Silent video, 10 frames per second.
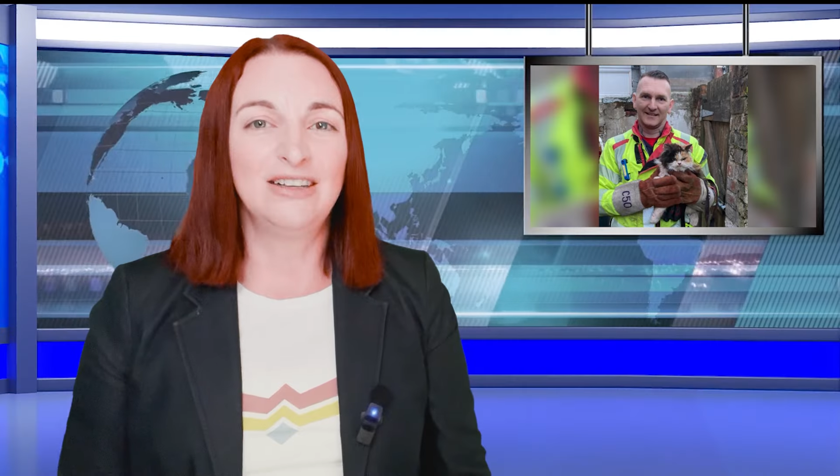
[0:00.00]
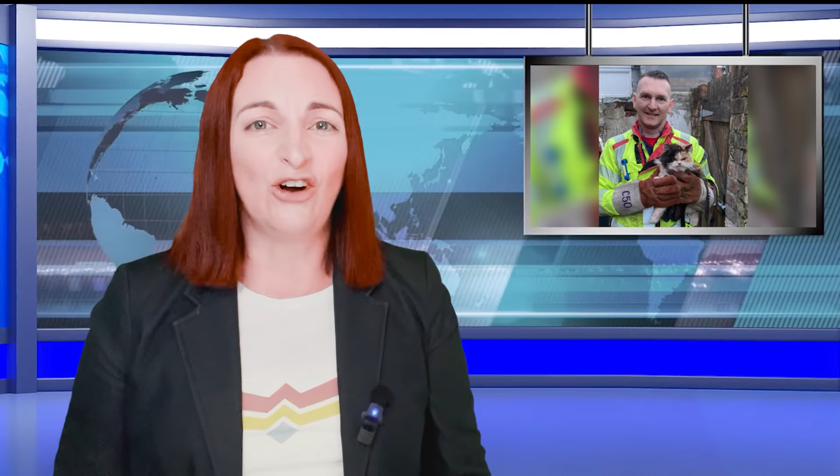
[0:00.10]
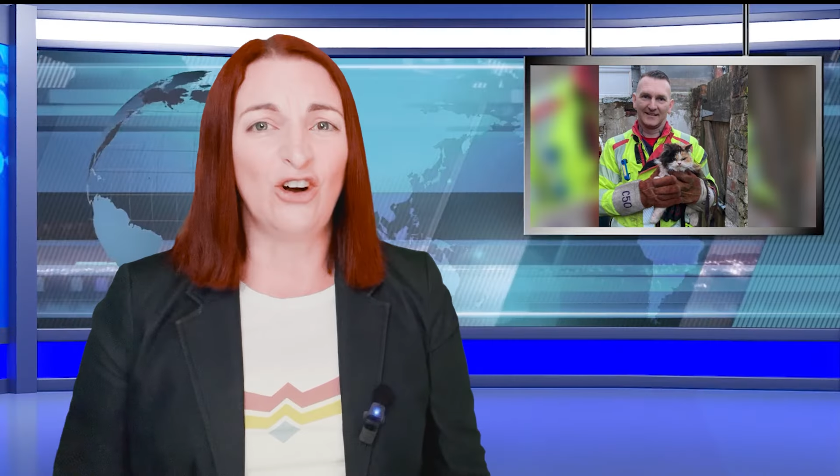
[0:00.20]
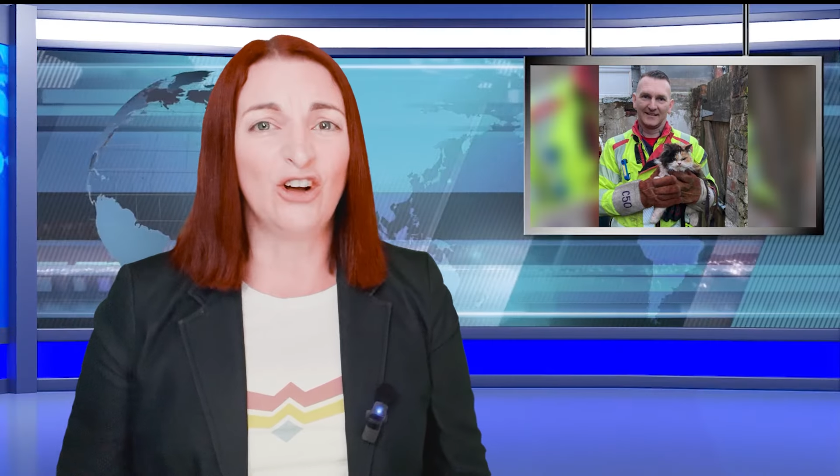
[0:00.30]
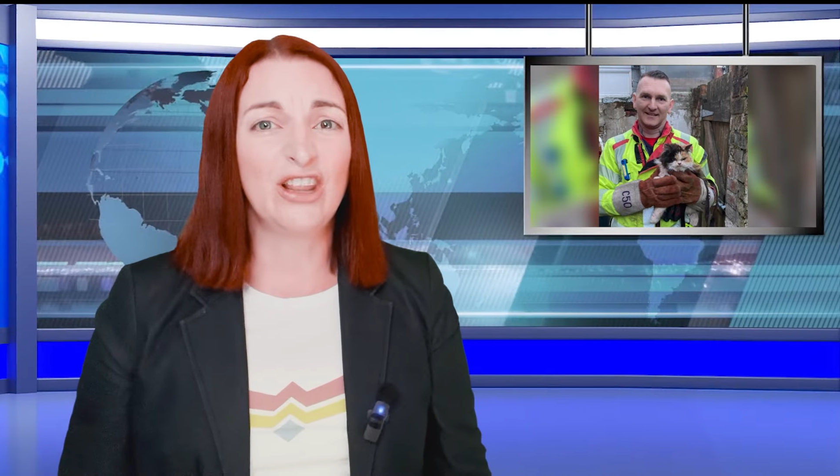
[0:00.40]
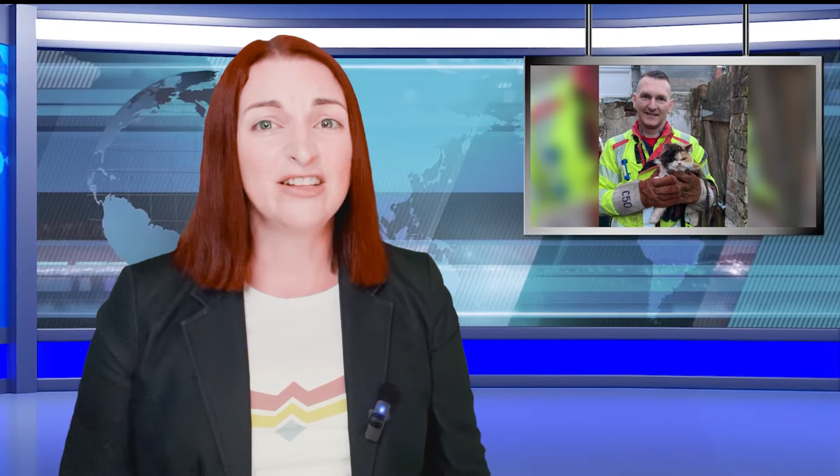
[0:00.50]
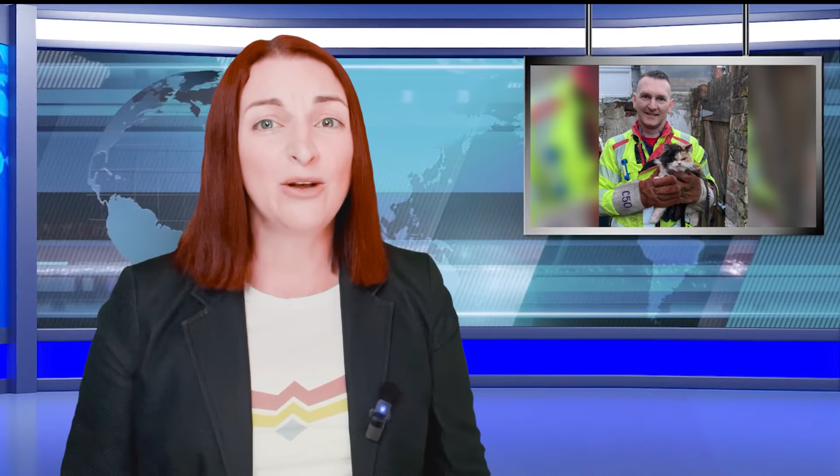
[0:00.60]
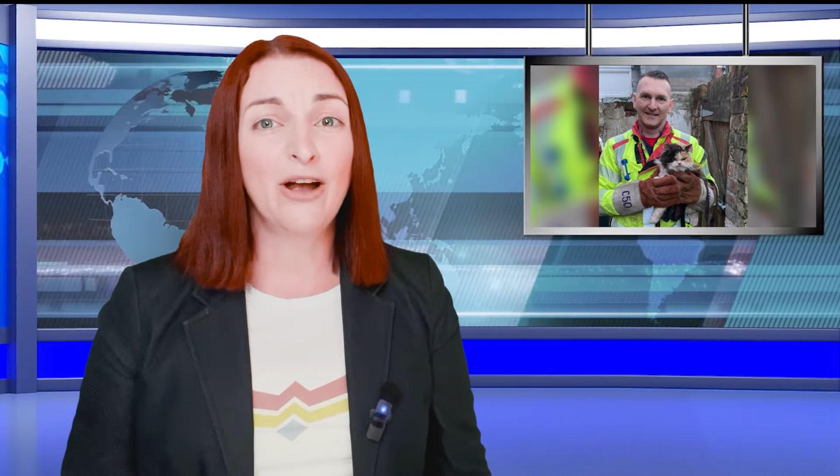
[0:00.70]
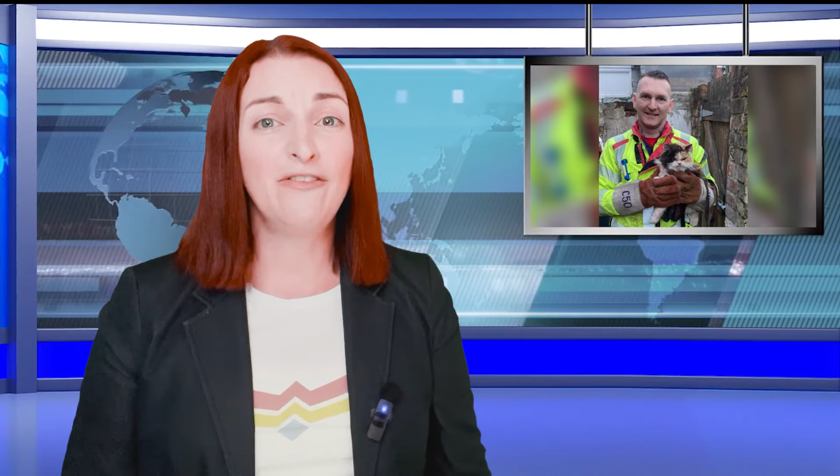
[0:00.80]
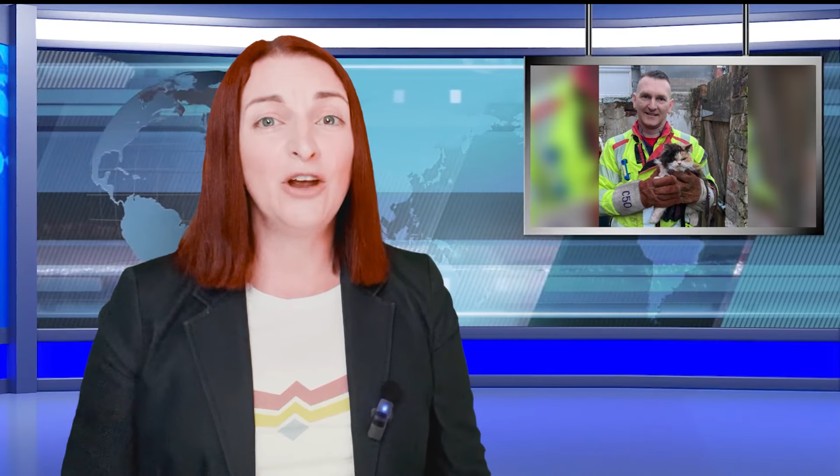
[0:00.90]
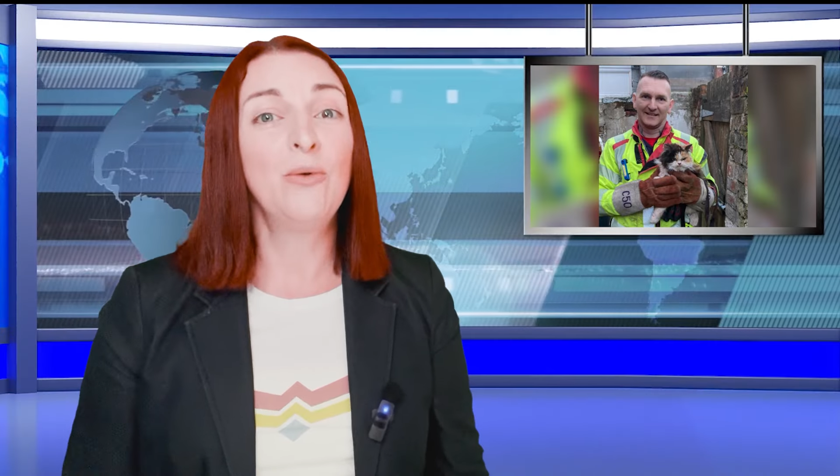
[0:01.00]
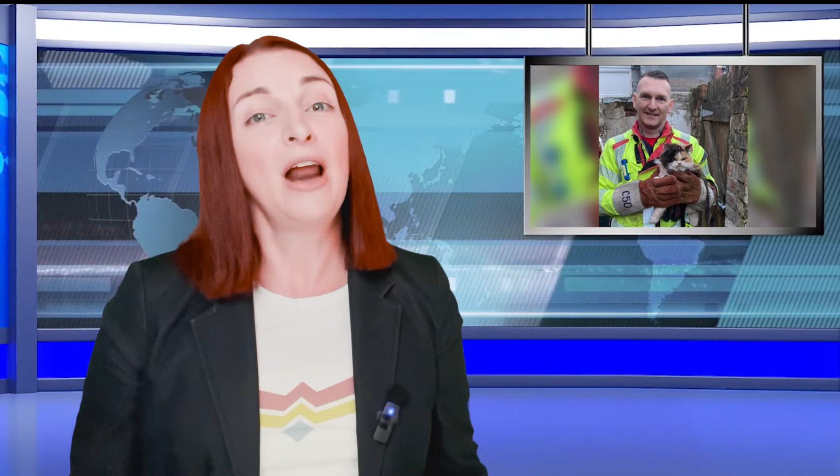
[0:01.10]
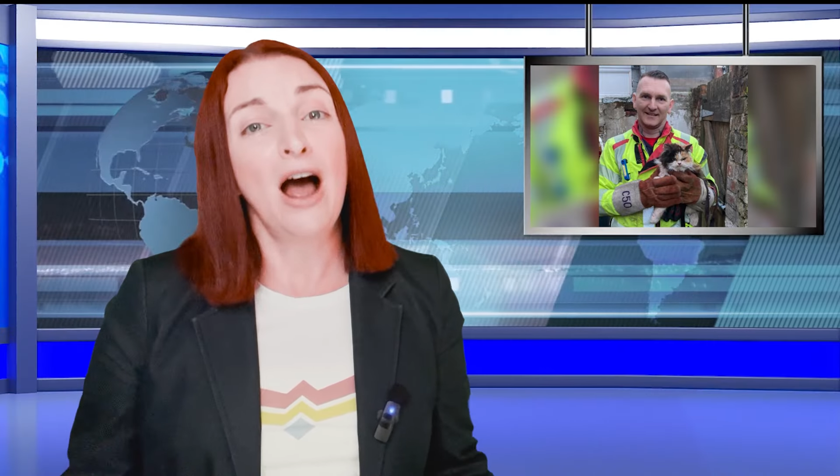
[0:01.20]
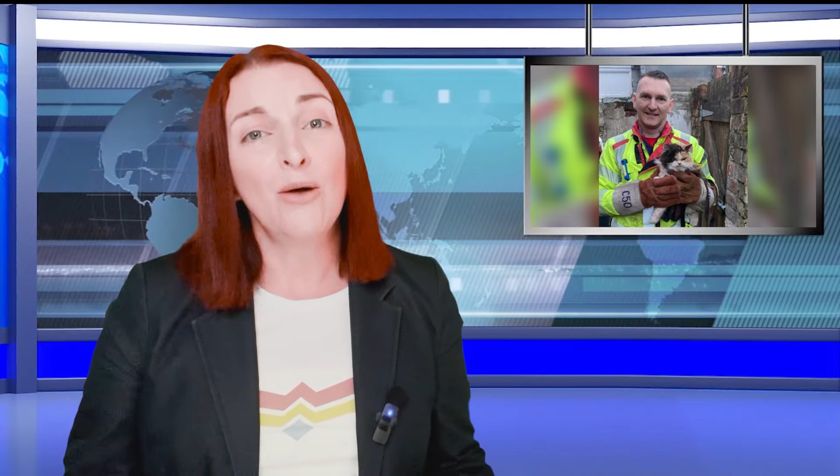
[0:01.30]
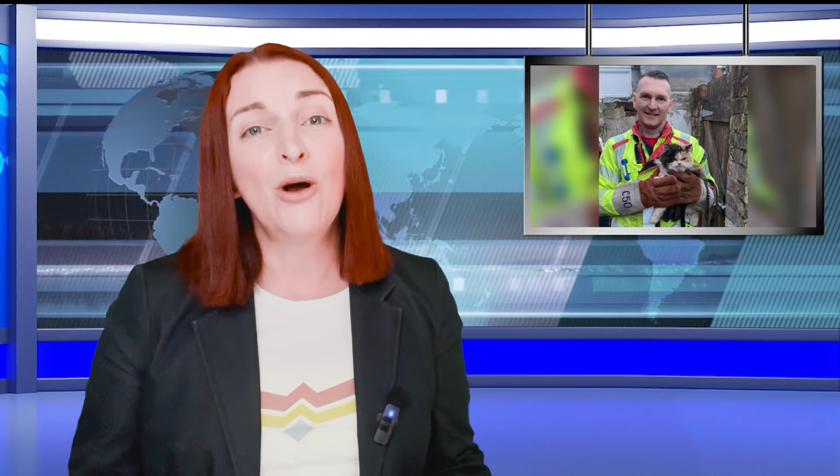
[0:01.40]
Aw, that's how I feel when
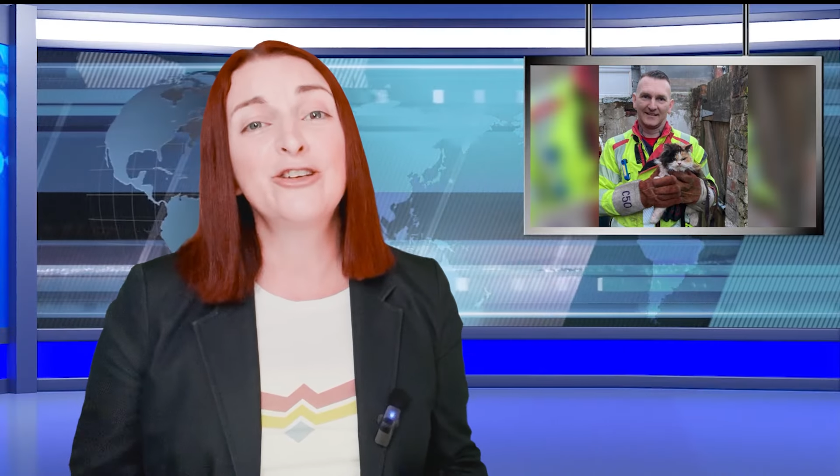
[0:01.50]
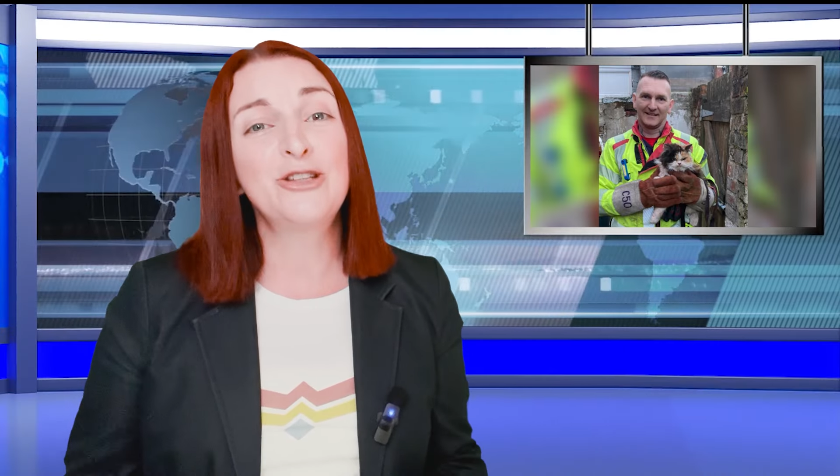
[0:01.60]
I watch